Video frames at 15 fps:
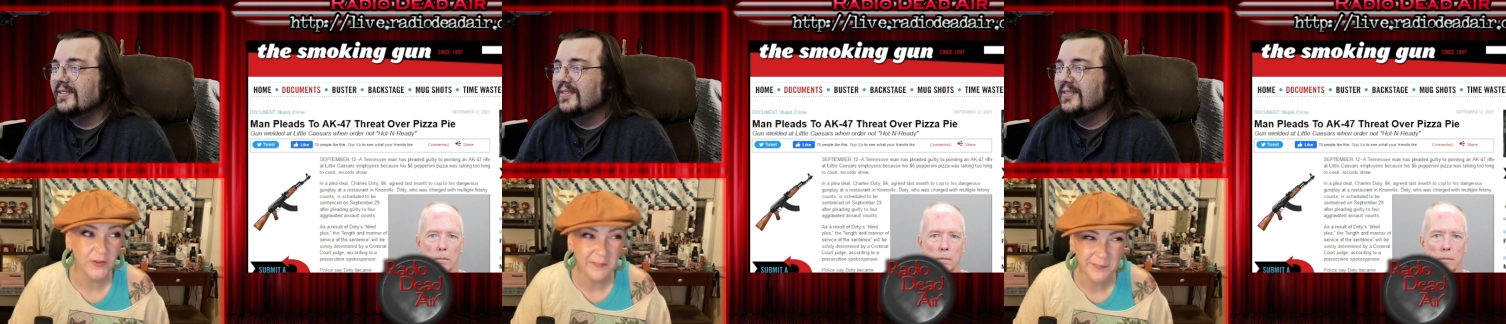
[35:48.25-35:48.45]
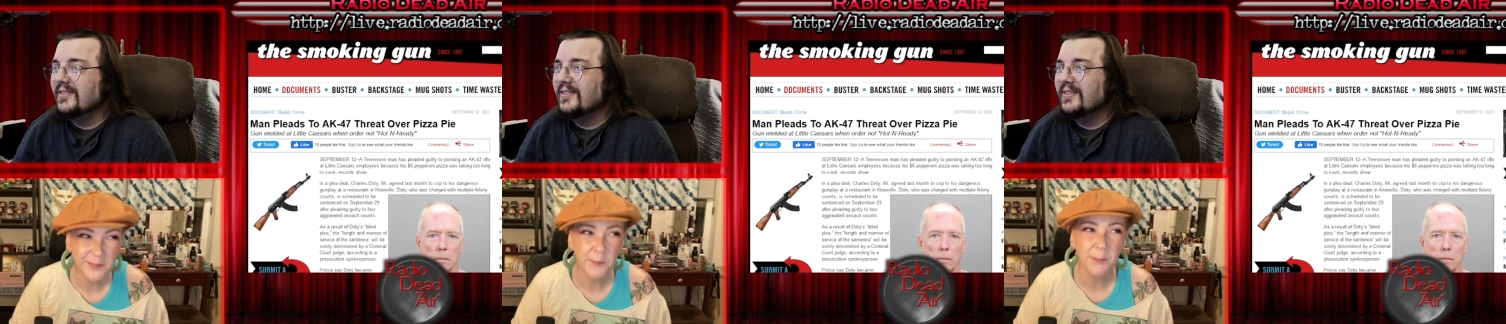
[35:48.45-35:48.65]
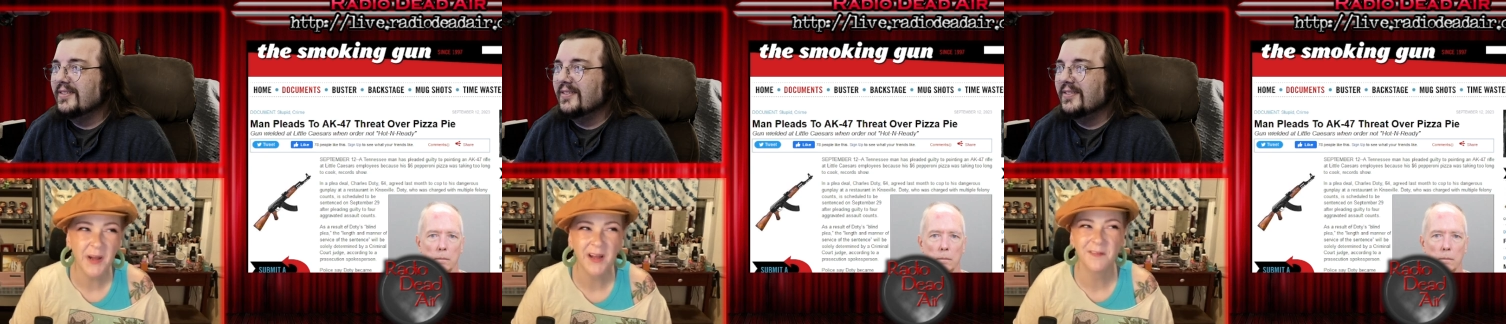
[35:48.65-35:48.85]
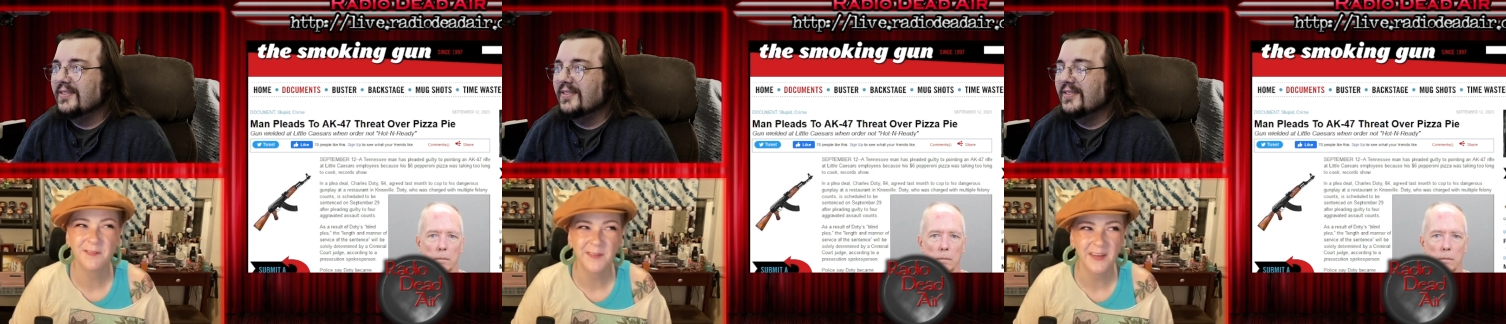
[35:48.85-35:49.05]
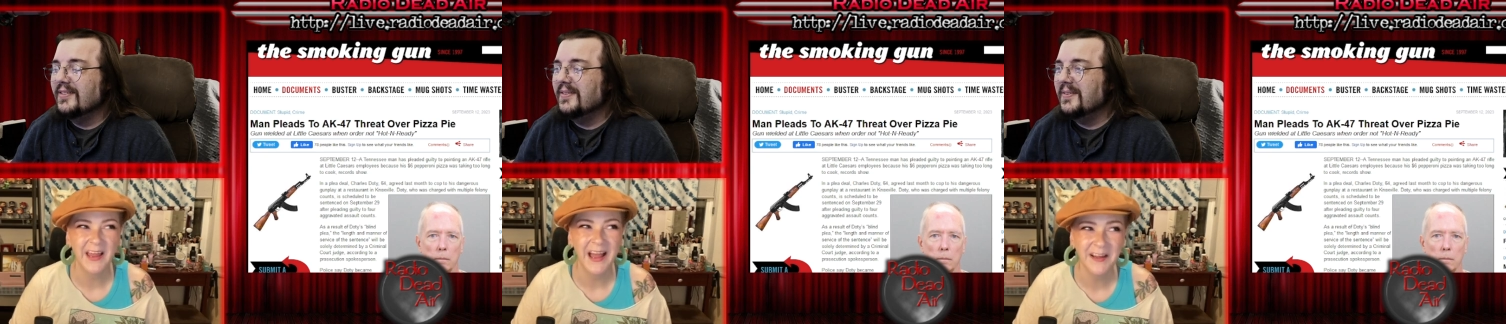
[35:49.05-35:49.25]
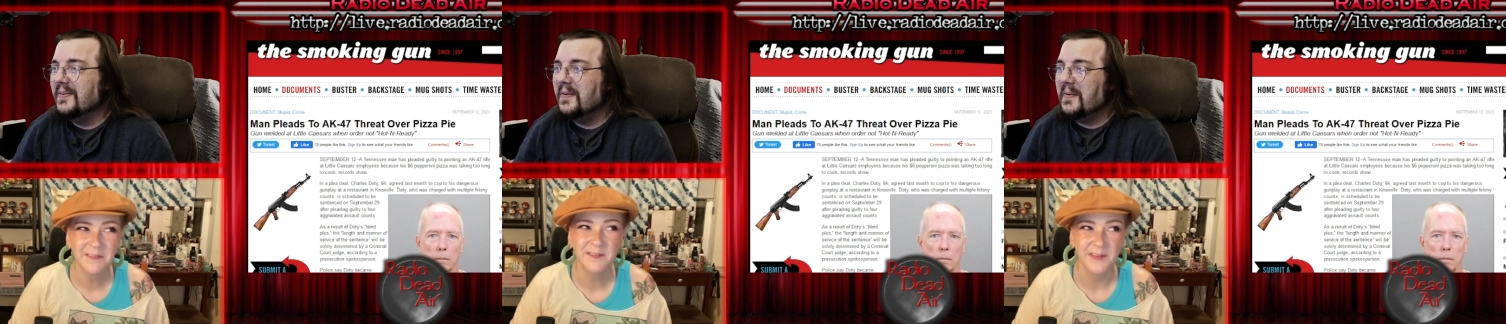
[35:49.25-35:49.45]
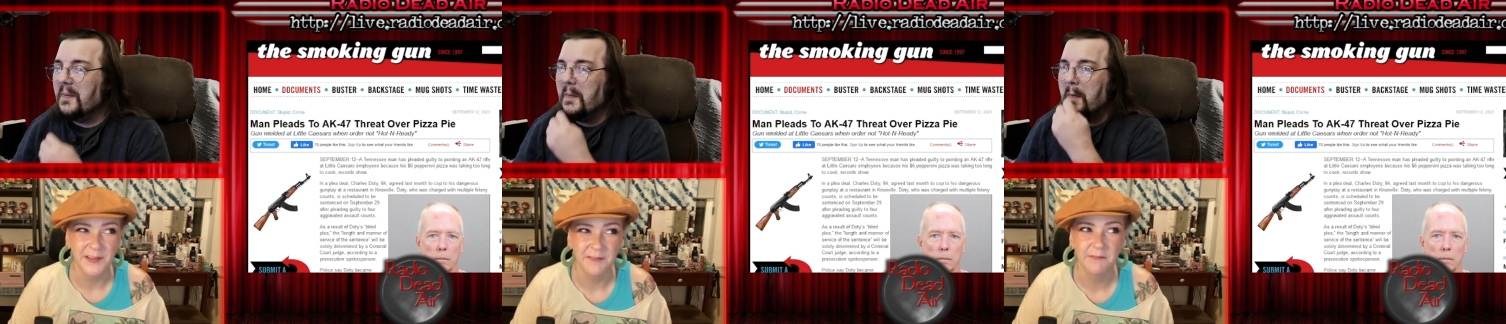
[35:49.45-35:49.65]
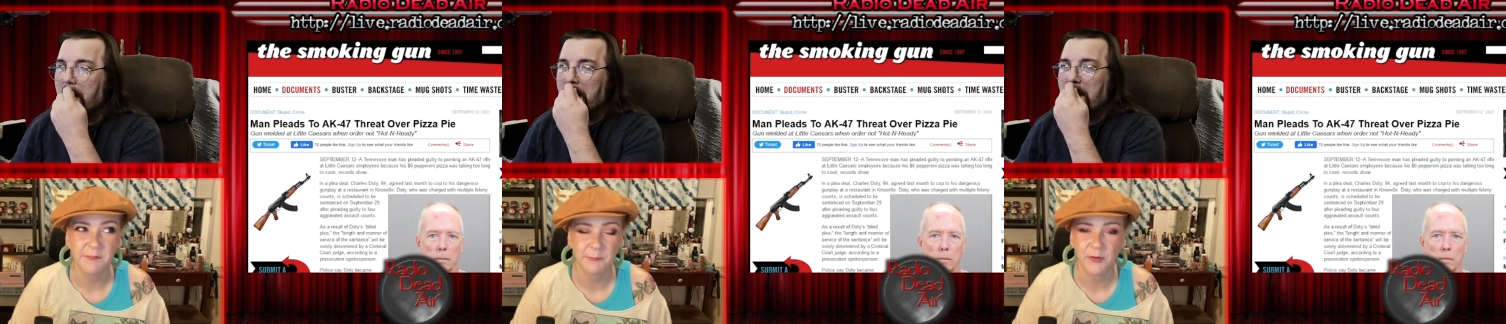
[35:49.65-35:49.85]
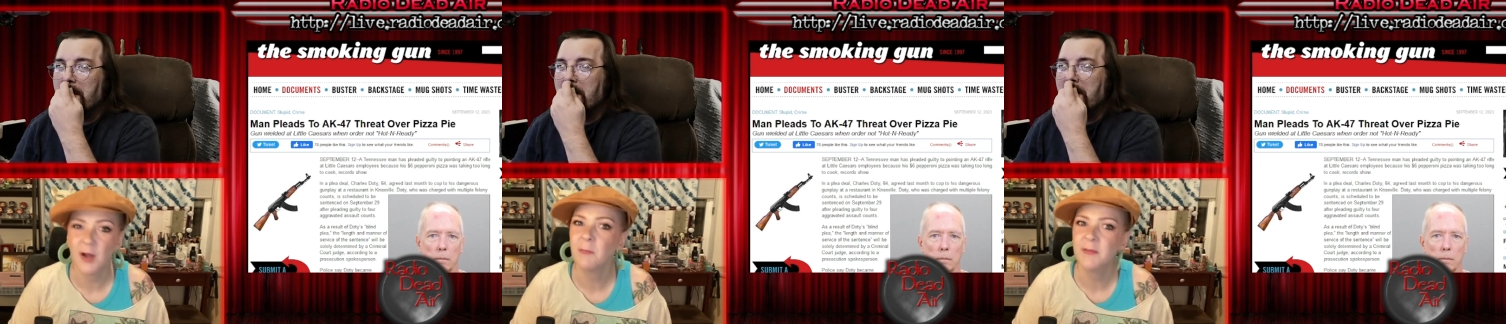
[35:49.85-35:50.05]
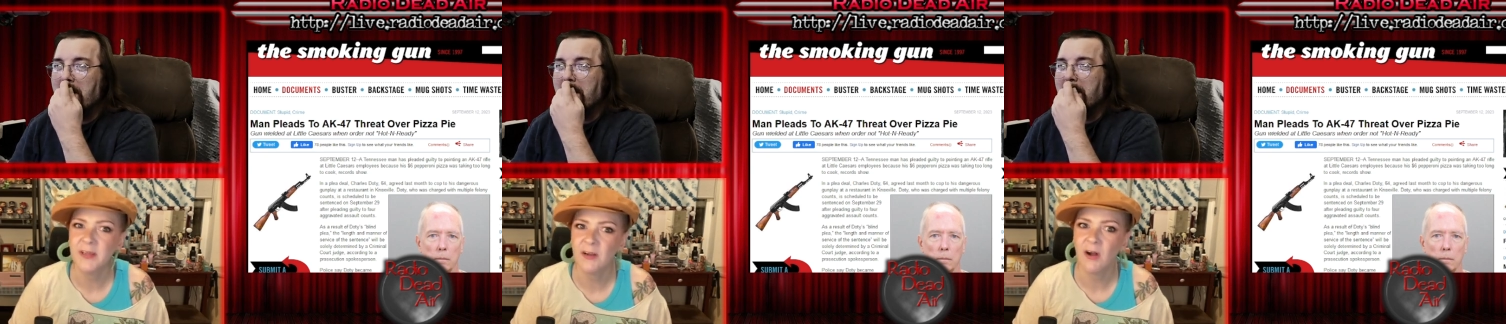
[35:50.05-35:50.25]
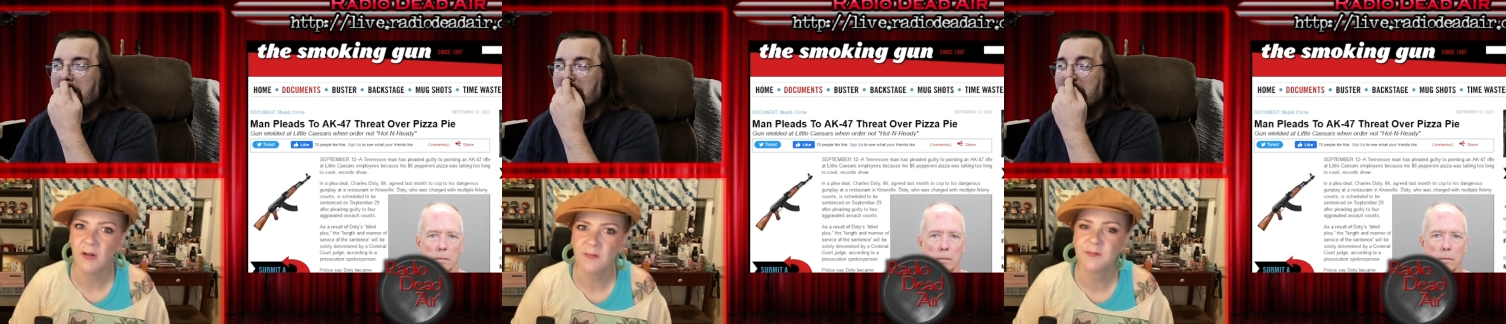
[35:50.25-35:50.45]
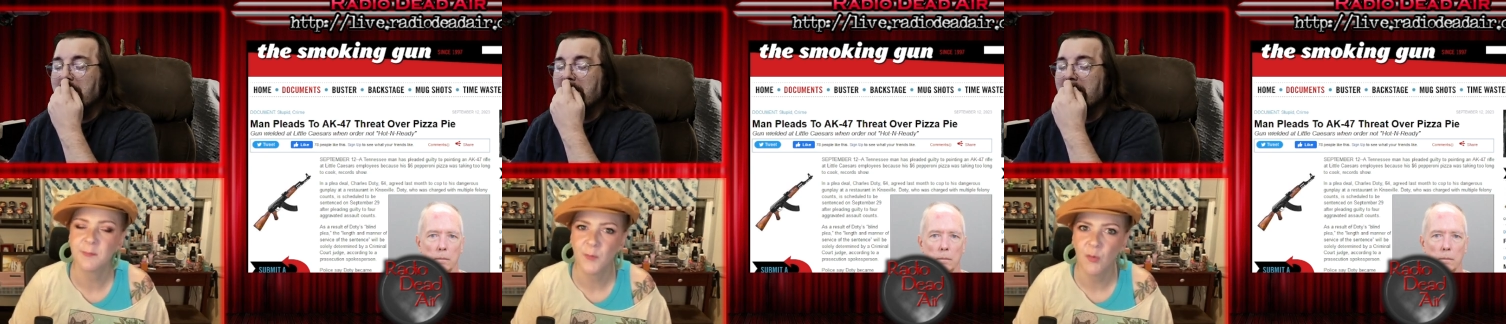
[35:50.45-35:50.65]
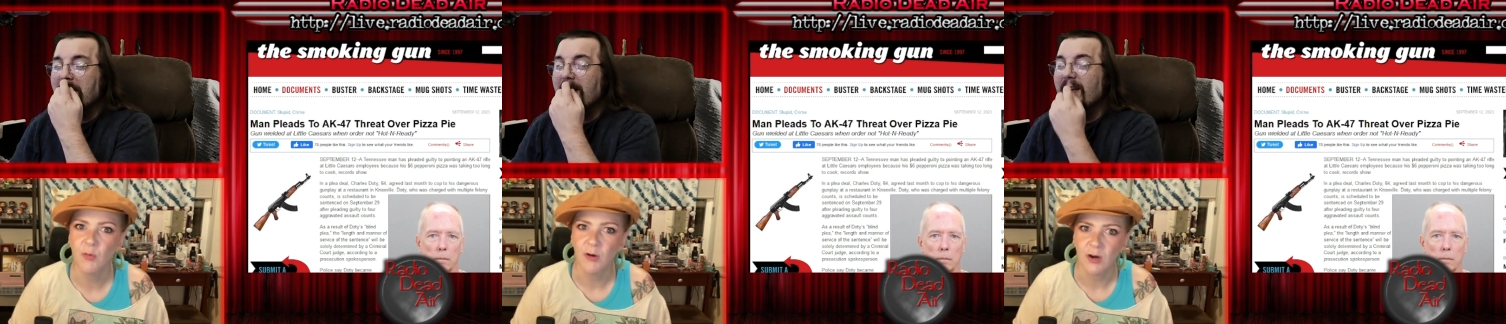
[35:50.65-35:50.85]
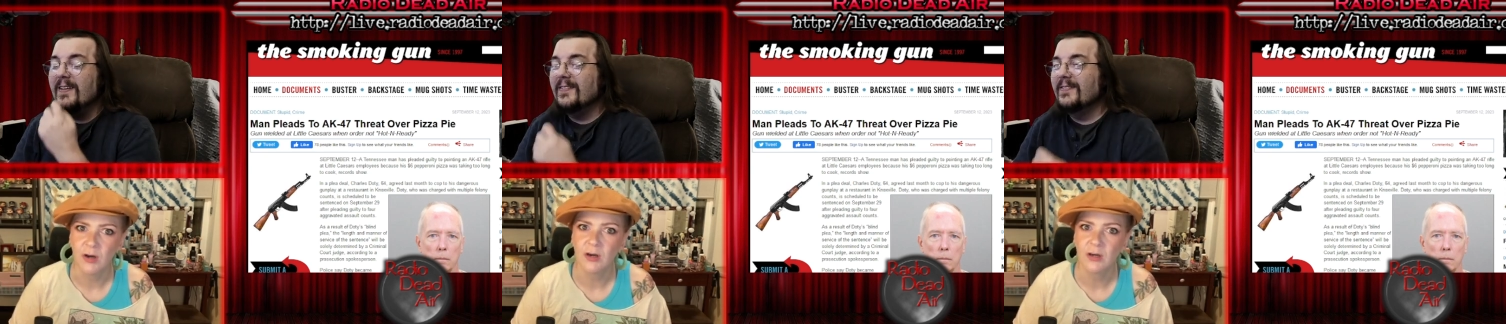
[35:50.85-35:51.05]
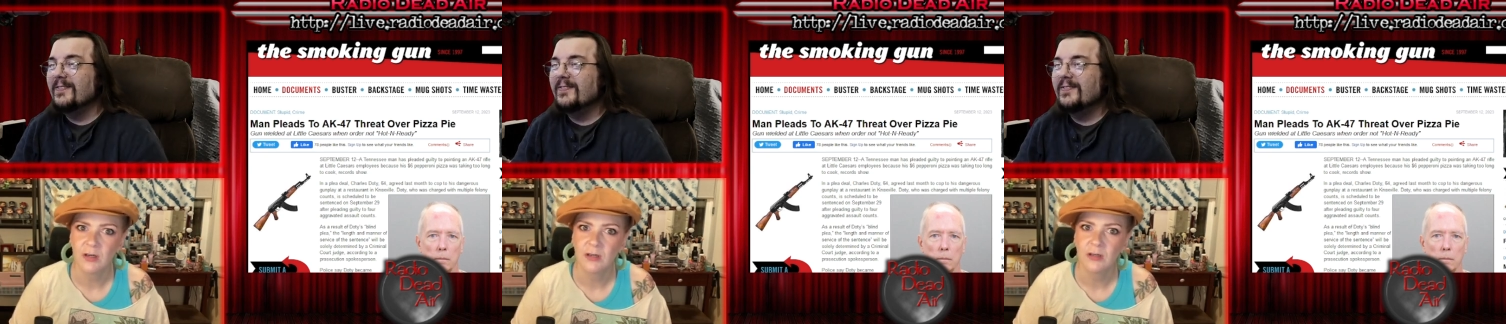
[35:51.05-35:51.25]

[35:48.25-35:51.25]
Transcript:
Speaker 1: Just the box of laxatives probably costs yeah. more.